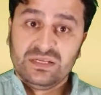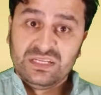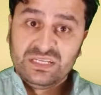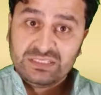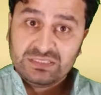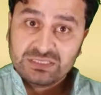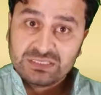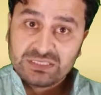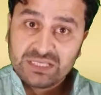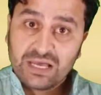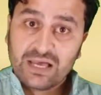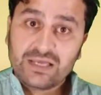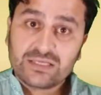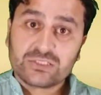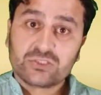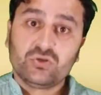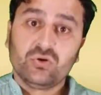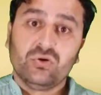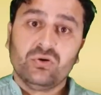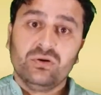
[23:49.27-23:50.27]
it is
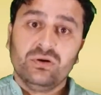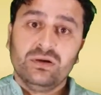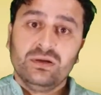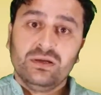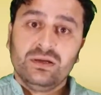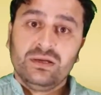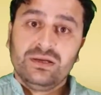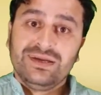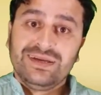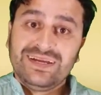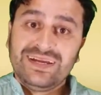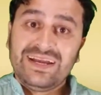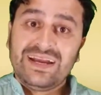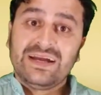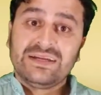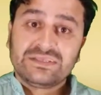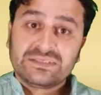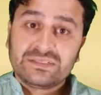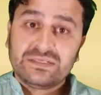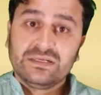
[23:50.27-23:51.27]
as though he
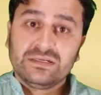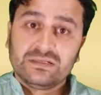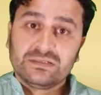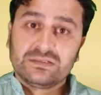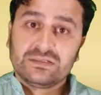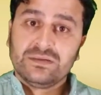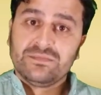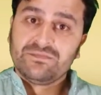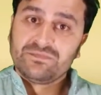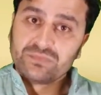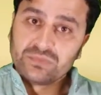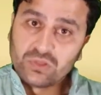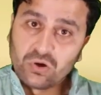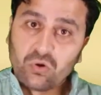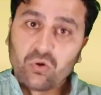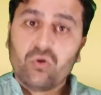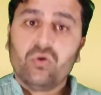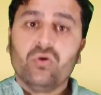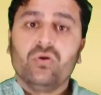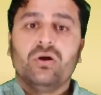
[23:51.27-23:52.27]
had killed the
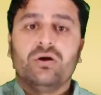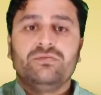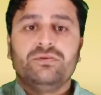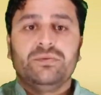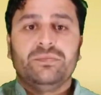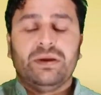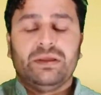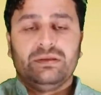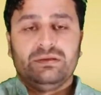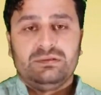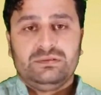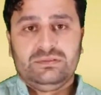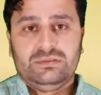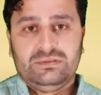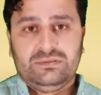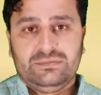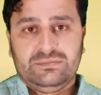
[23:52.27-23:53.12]
whole of humanity.